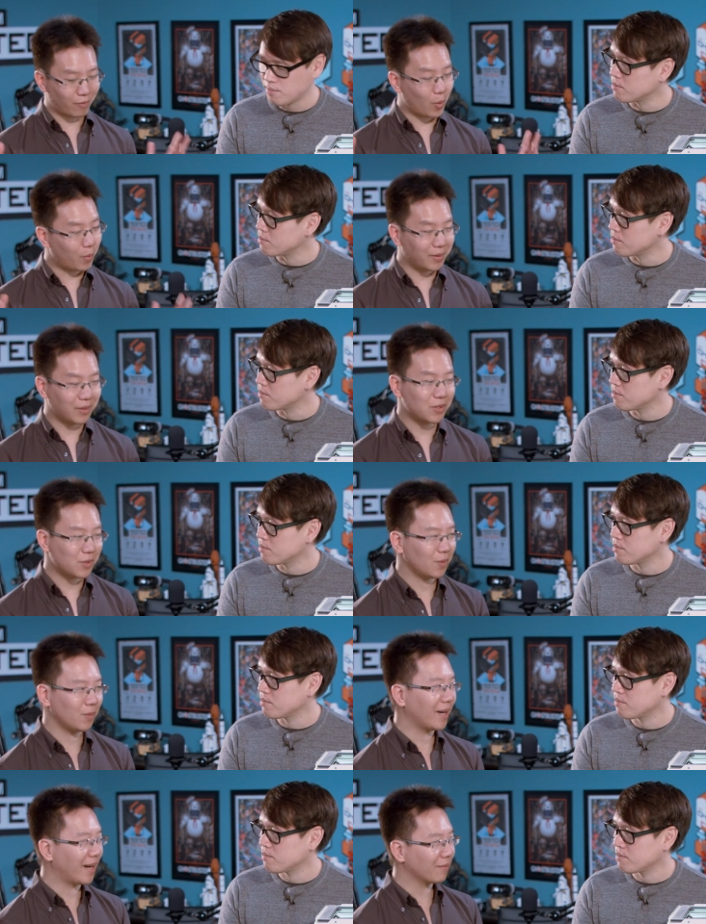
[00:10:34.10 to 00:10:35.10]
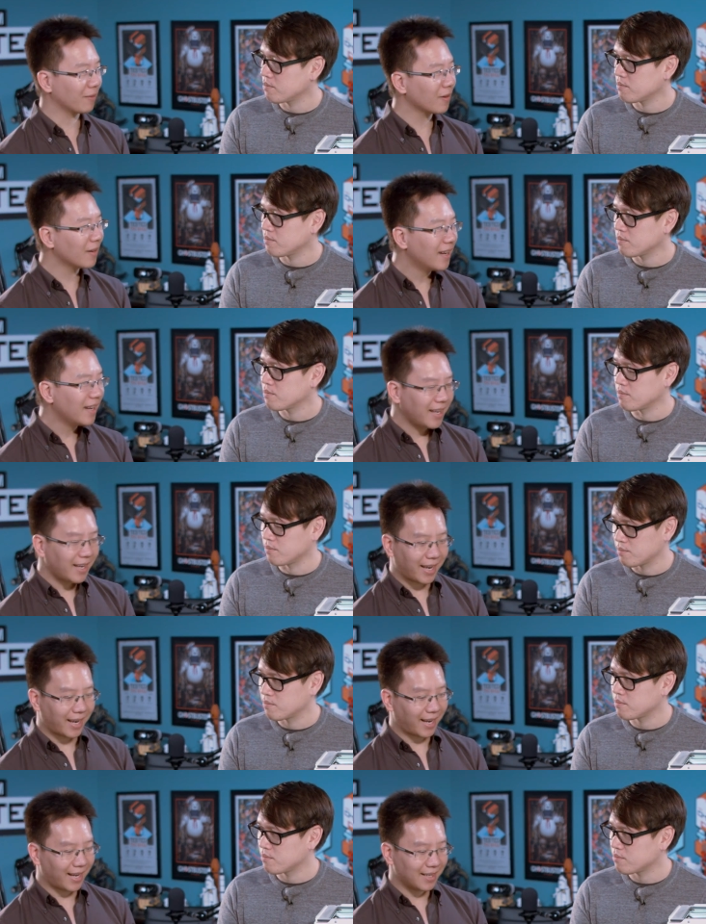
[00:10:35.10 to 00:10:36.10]
Speaker 1: of open to whatever
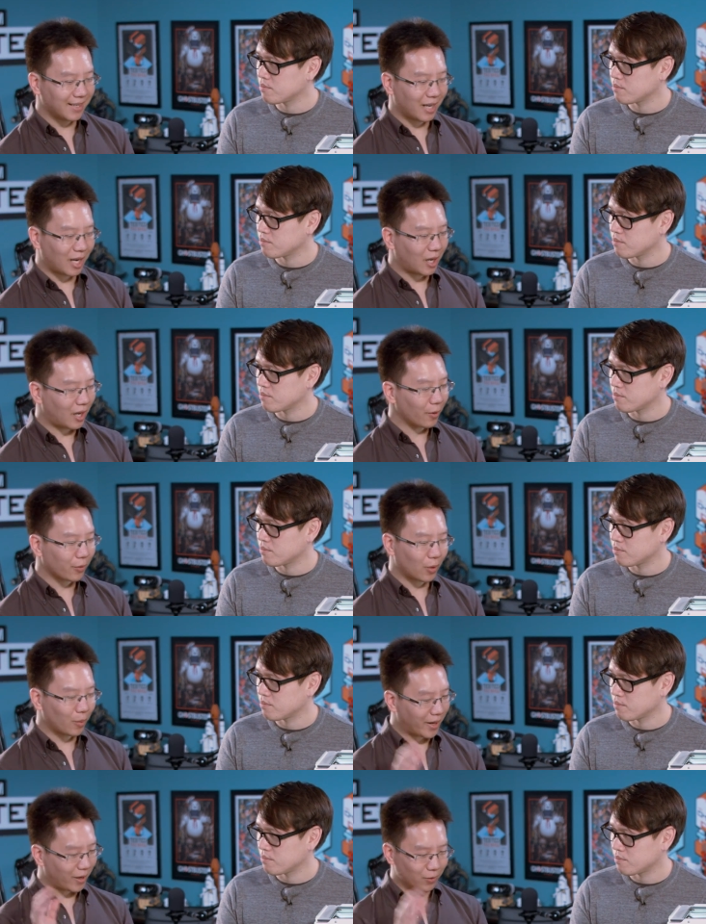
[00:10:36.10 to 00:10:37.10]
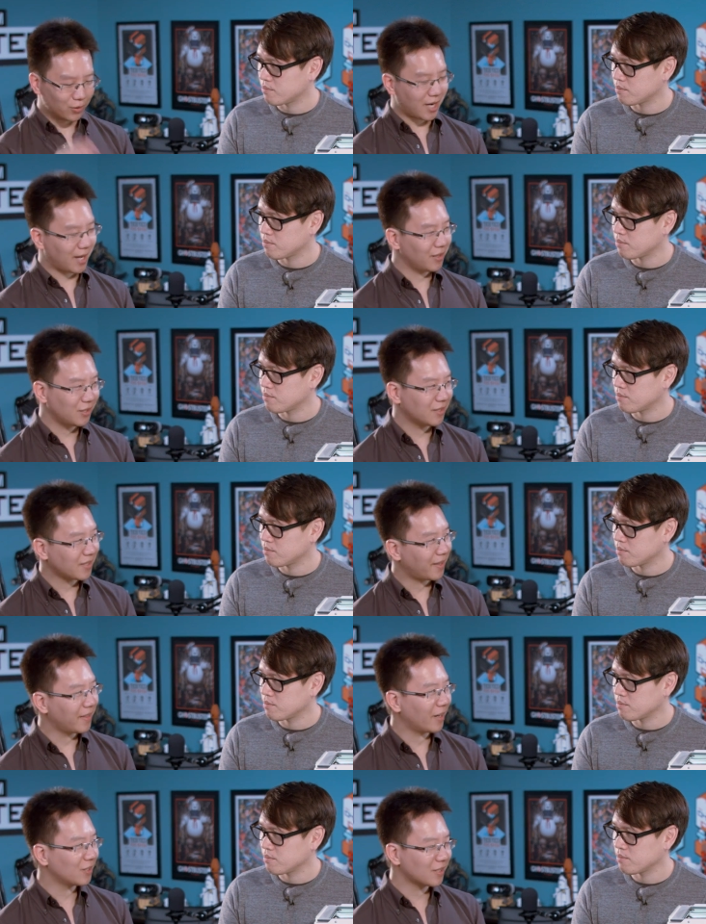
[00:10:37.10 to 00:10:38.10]
and I'll throw my own challenges on
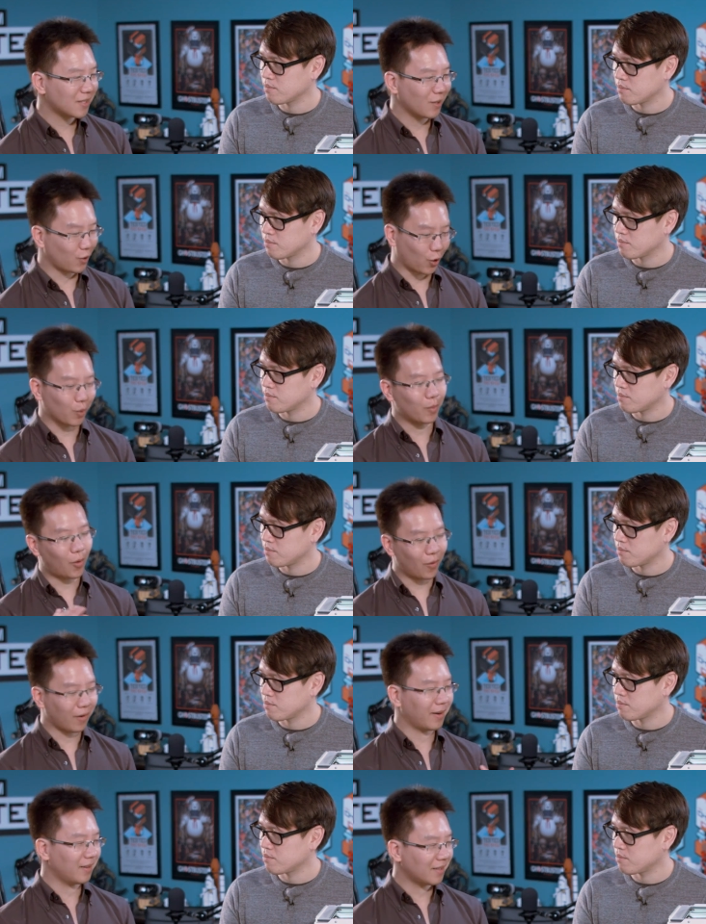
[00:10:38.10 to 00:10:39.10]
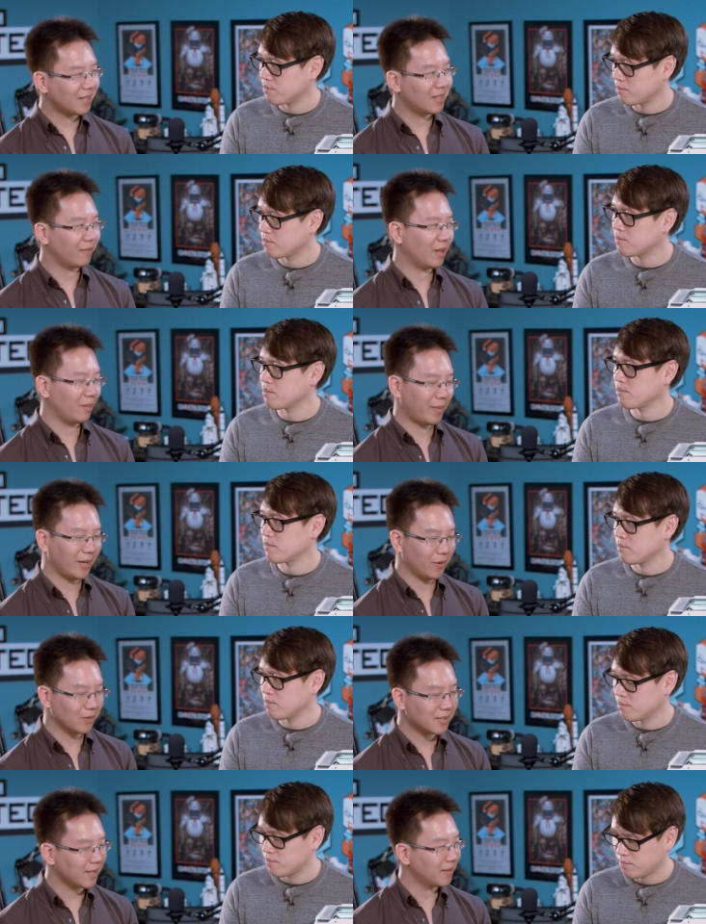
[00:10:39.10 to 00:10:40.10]
there just to learn more and to develop my own
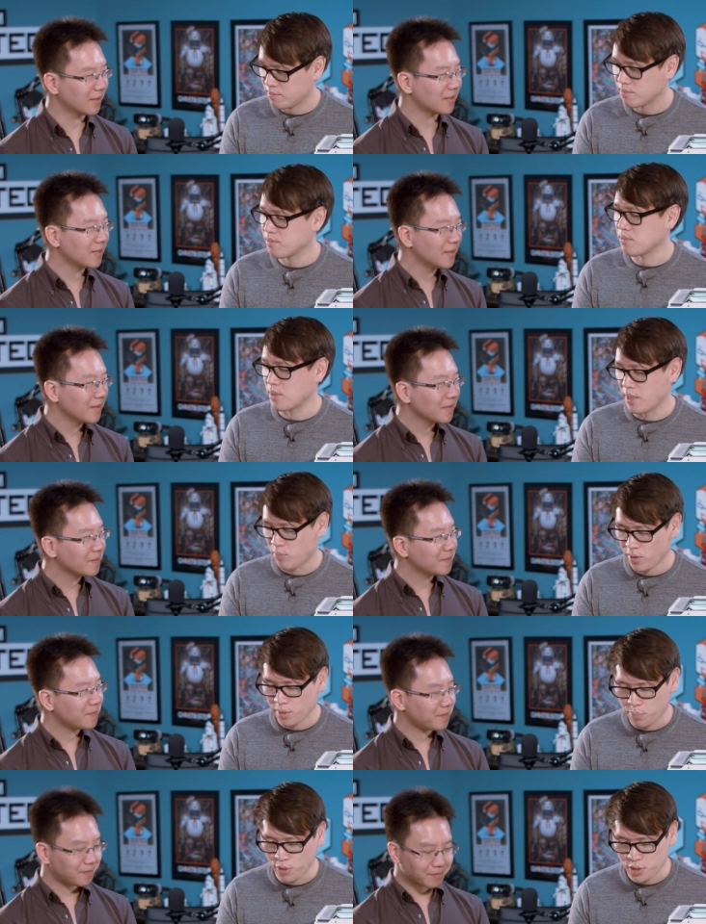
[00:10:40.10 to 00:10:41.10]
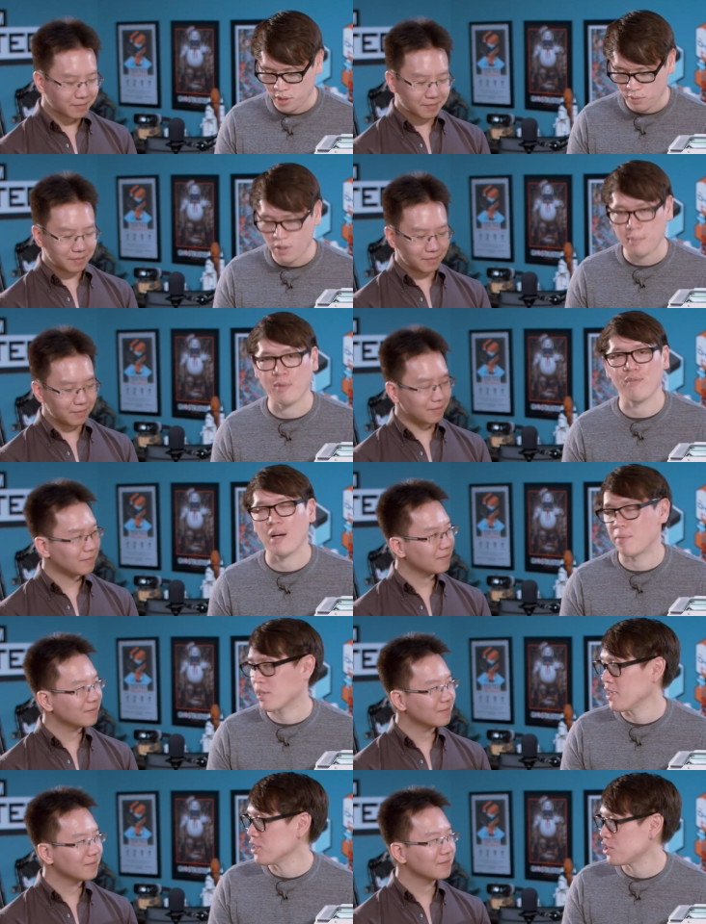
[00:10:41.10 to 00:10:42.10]
Speaker 2: skills. Right, really pushing rapid
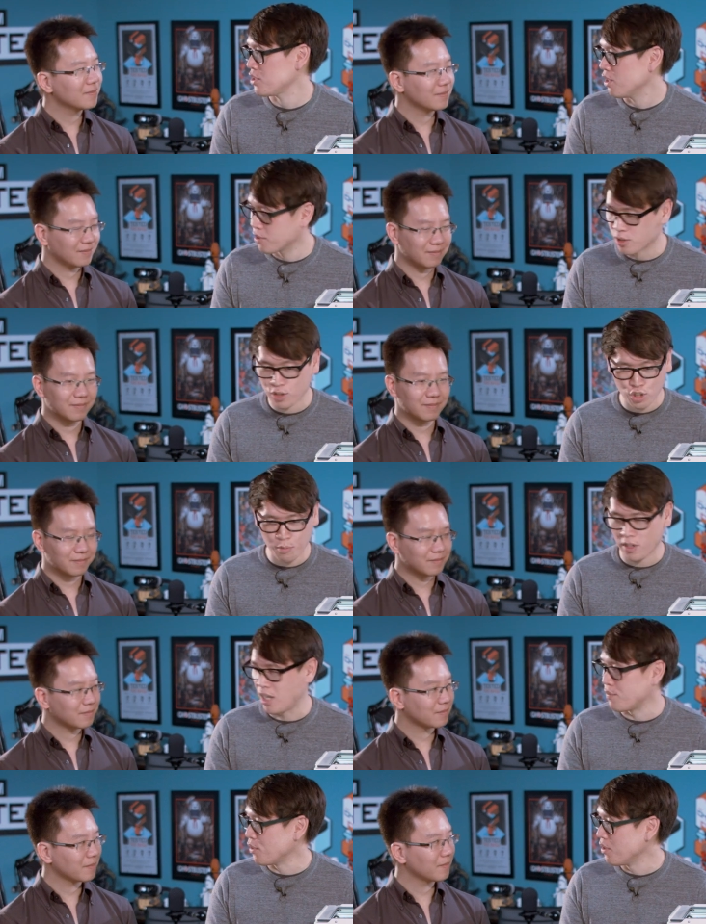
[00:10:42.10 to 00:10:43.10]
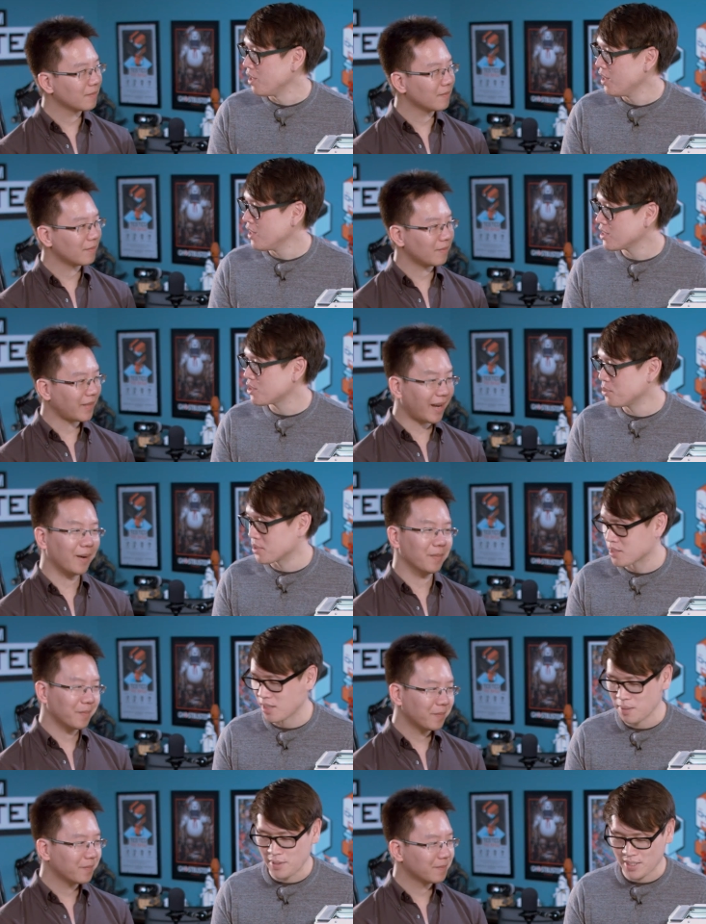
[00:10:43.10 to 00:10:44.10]
fabrication on the consumer level to yeah. its
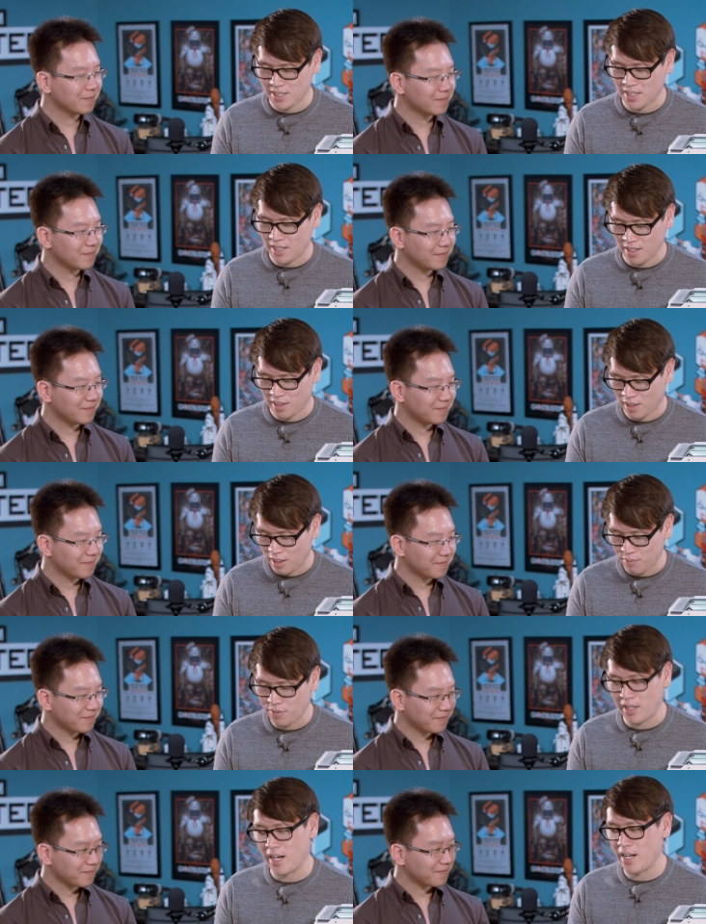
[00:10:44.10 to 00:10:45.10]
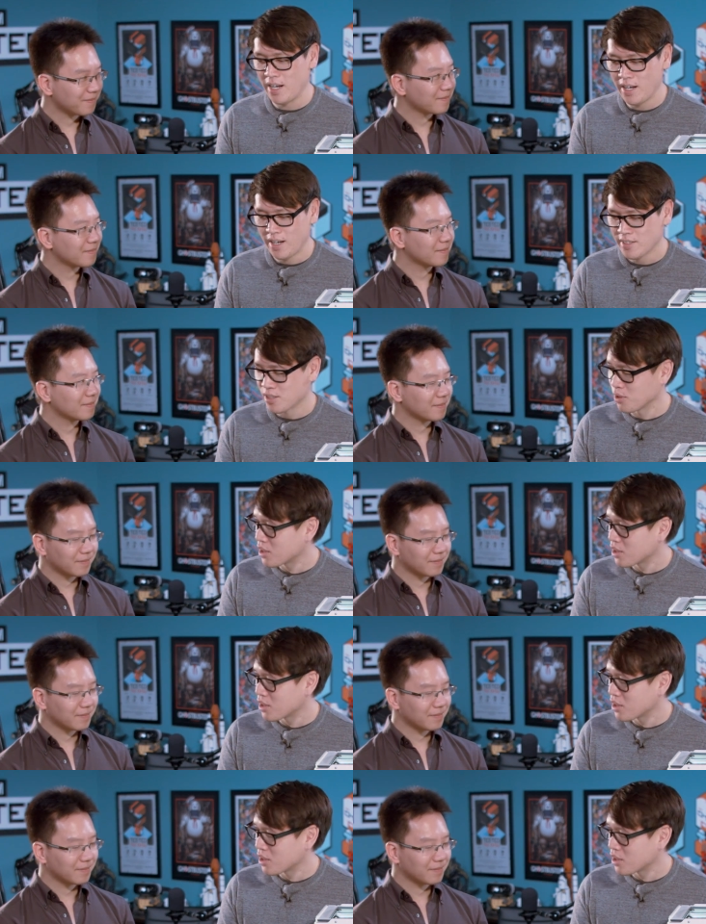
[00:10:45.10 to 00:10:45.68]
limits. I love that. So